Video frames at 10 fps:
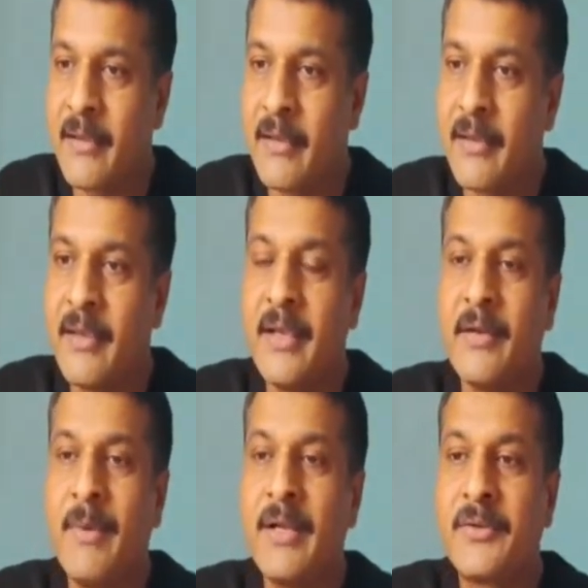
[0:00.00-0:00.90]

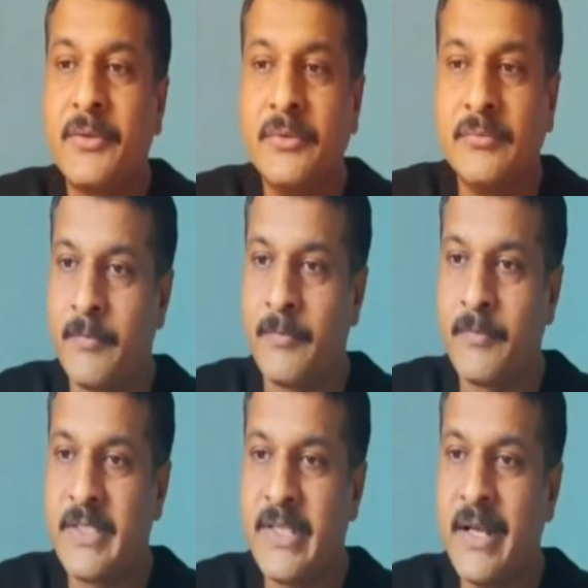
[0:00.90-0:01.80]
equal to
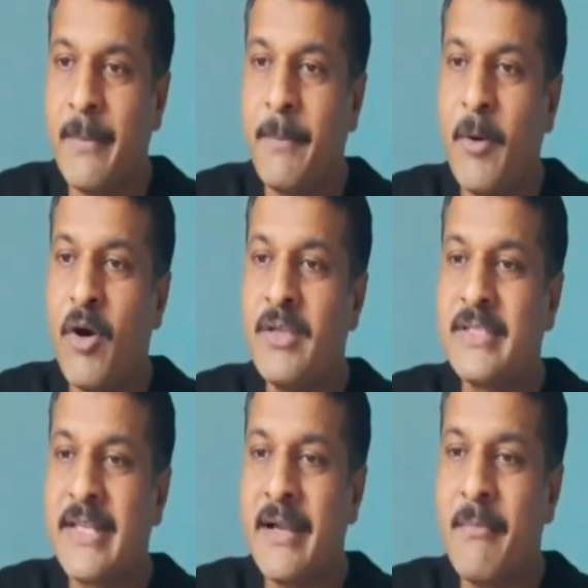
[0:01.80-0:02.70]
Z upon
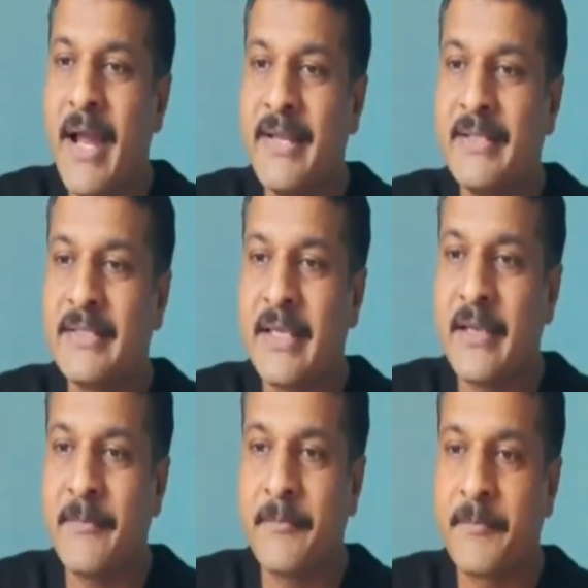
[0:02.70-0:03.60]
Z minus
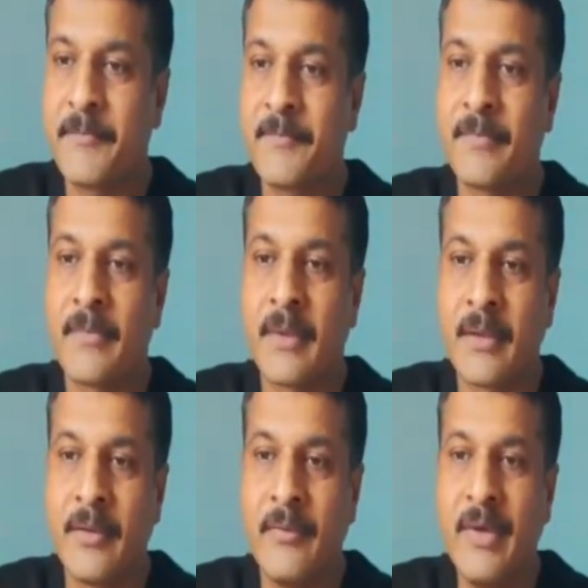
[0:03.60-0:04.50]
A,
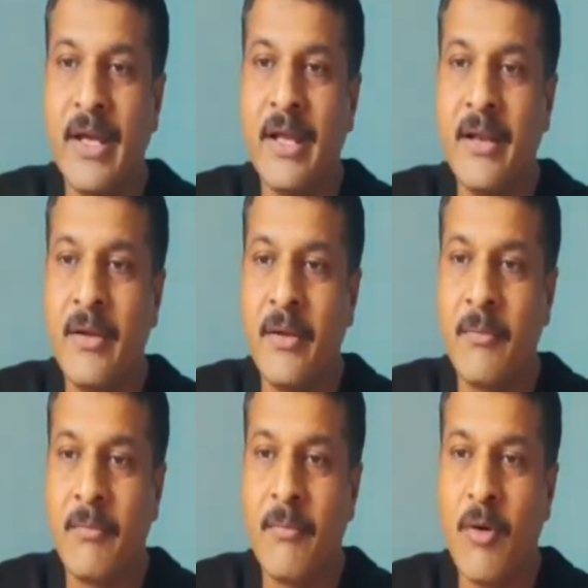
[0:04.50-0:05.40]
where
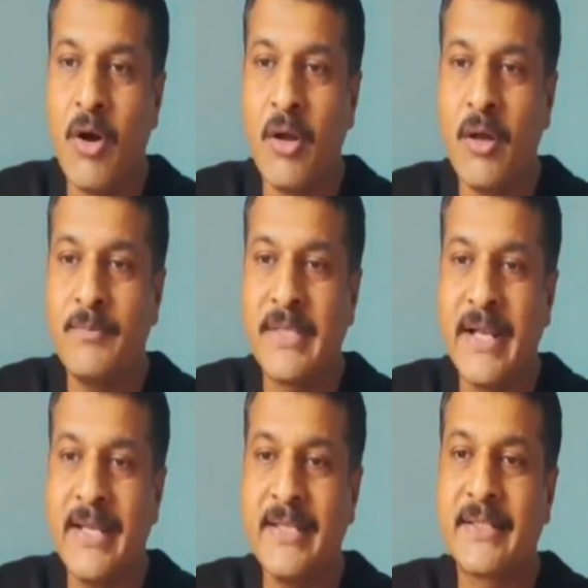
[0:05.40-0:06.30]
mod of Z
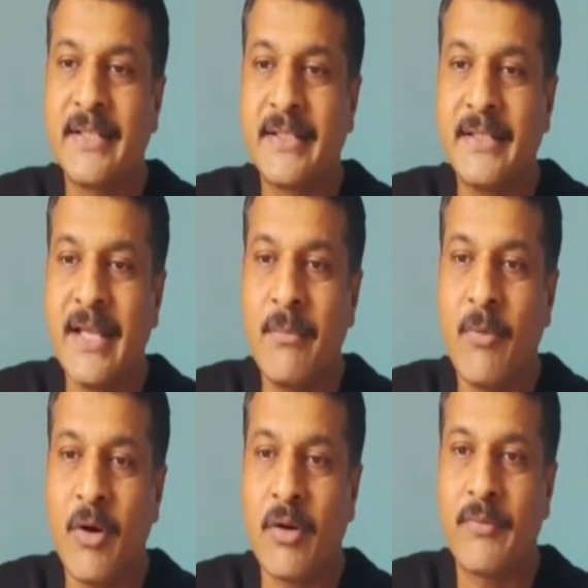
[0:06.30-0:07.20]
is greater than
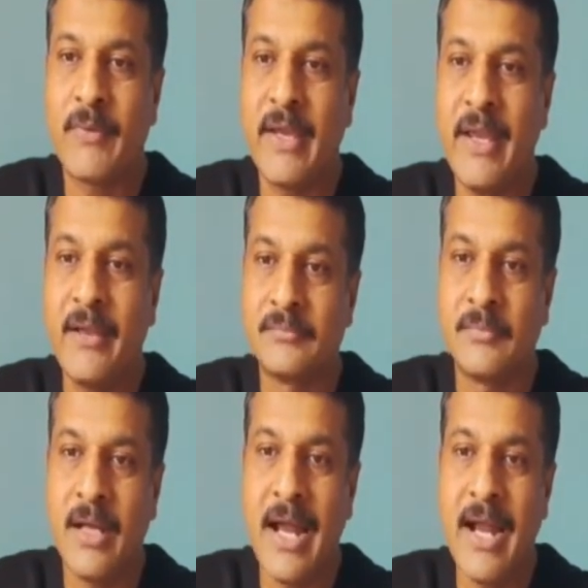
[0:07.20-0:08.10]
mod of A
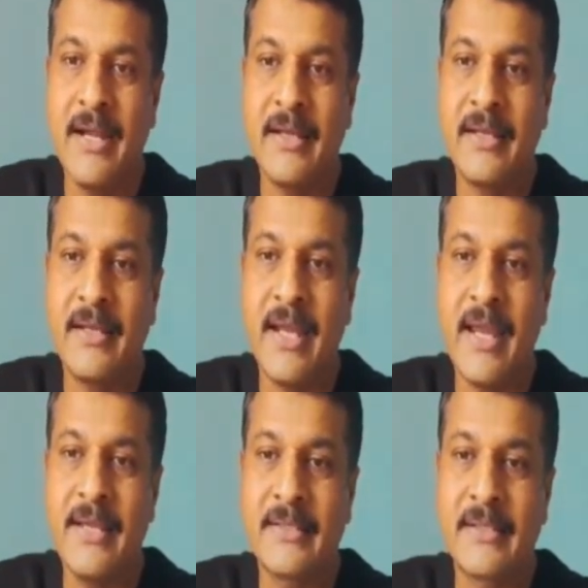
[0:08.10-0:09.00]
and
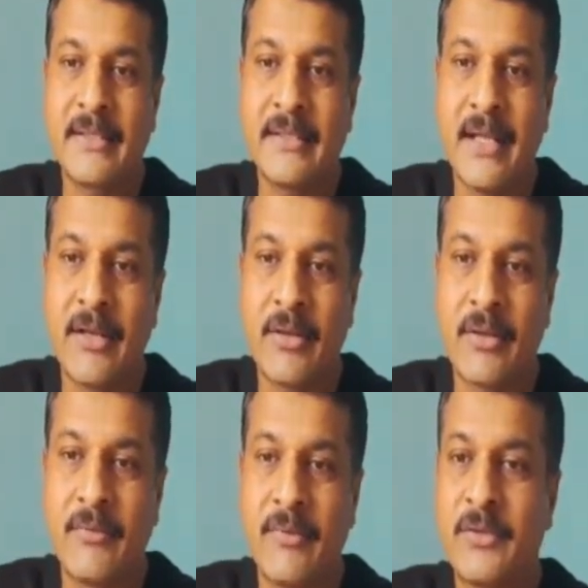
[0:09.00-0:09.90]
K is greater than or
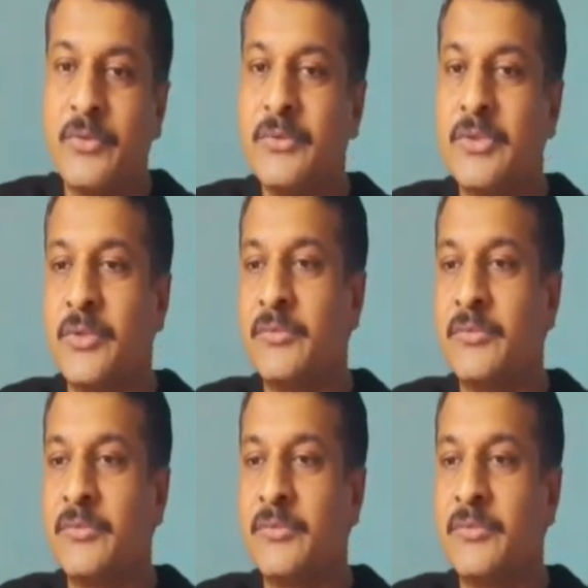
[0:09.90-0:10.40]
equal to 0.